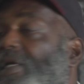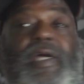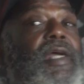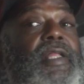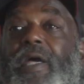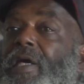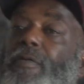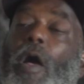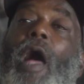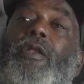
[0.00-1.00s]
Anything
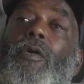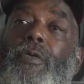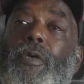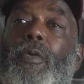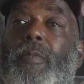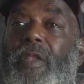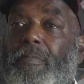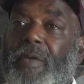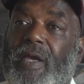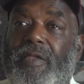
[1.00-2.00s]
else, I know you want to be
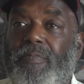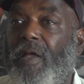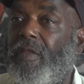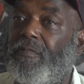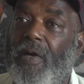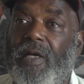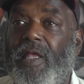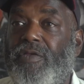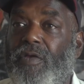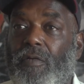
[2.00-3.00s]
the biggest motherfucker
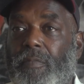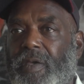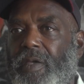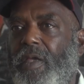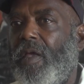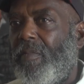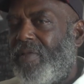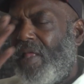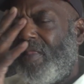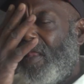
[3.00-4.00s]
that you ever been,
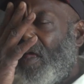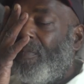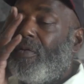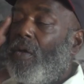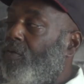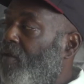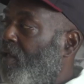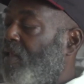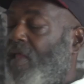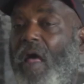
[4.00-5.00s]
but that's not helping those
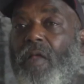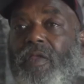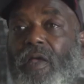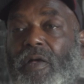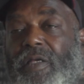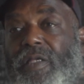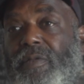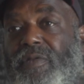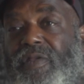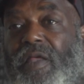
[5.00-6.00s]
that's out there in
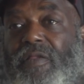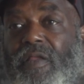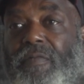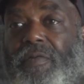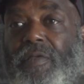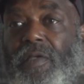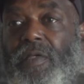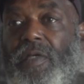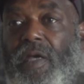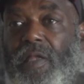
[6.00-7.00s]
those tents living,
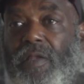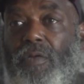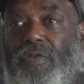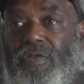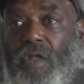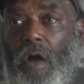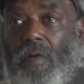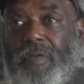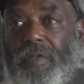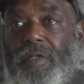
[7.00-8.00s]
and those
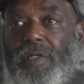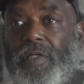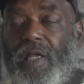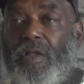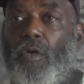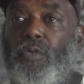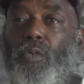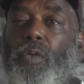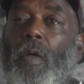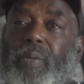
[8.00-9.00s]
starving, and those
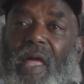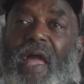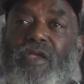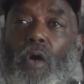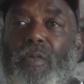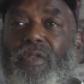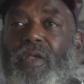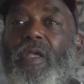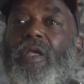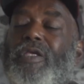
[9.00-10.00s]
who playing your
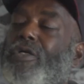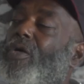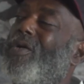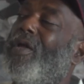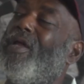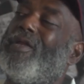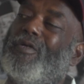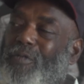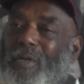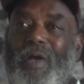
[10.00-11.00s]
music. You going under
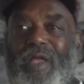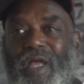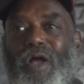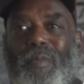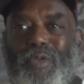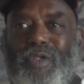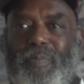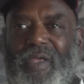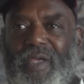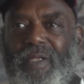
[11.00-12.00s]
the freeway and hear your music
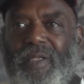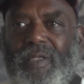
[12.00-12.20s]
playing.